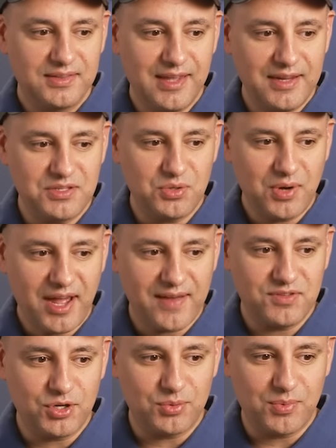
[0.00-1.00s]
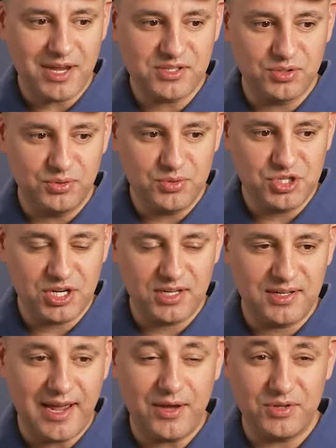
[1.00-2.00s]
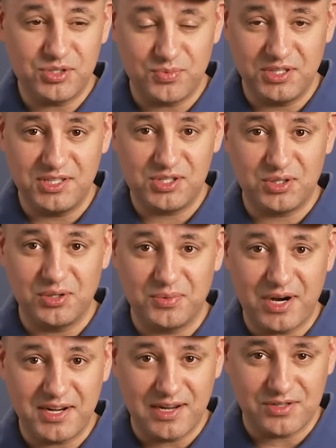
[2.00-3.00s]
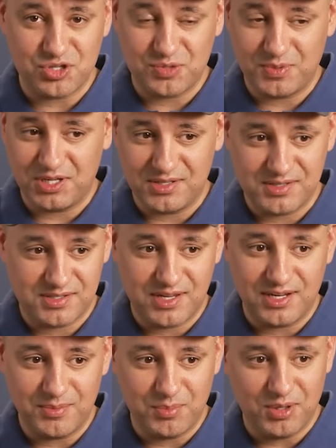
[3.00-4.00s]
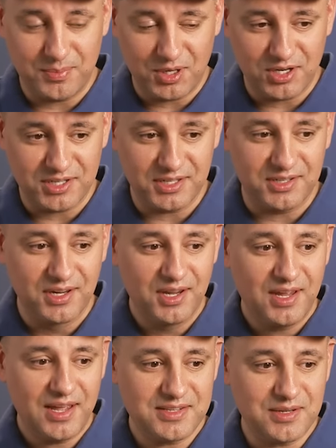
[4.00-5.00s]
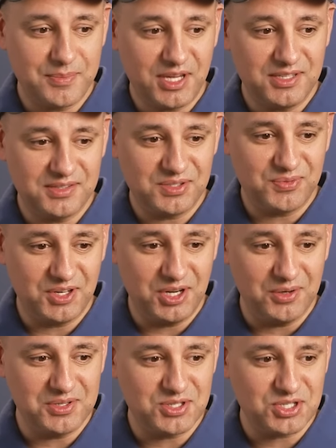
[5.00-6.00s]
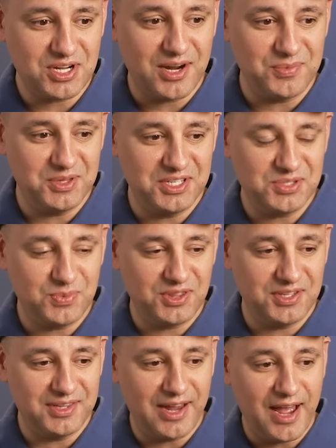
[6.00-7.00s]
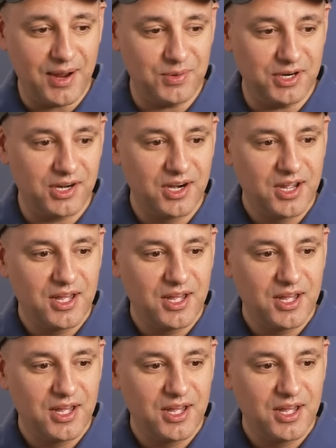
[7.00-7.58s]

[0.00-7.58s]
Then you have your resolution. Now it's really slow right now just because it's getting bombarded as I'm making this video. It just got released within the hour.